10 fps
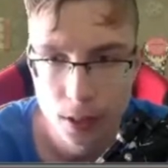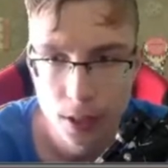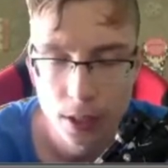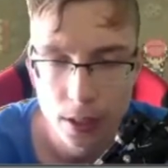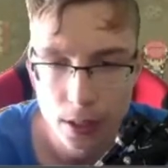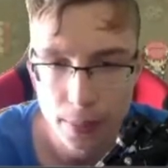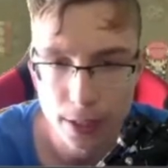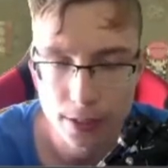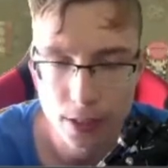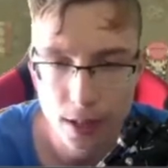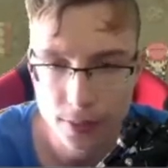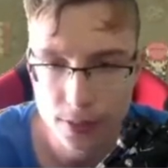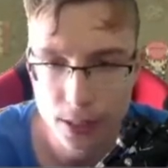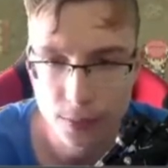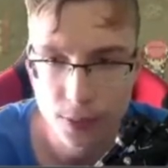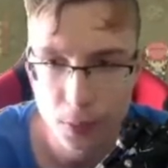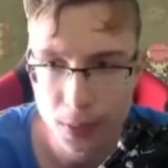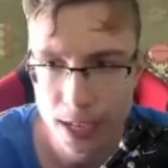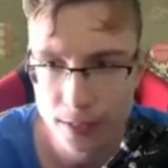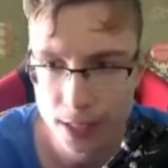But as you have seen
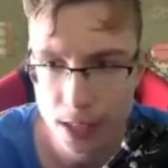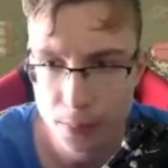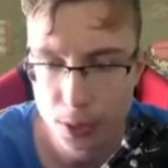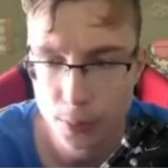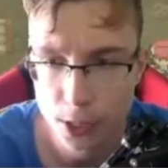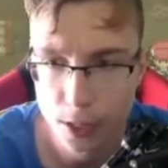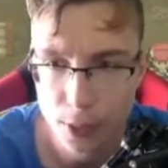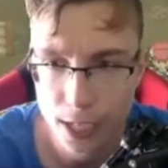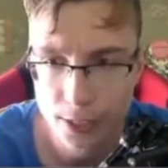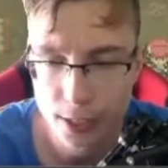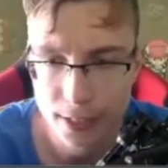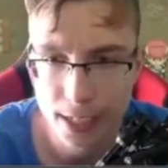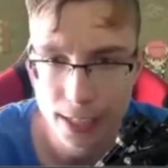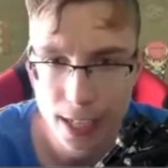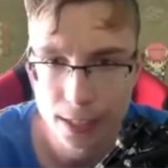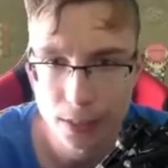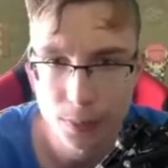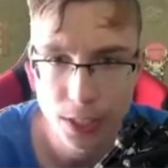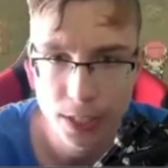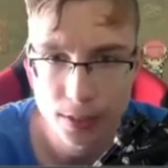from last game, Primer Double actually tanked that hit
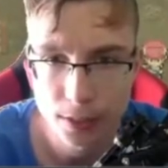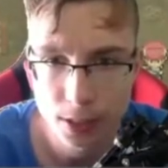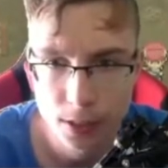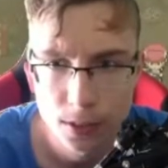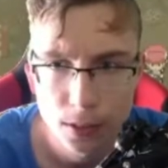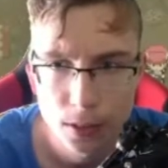very easily.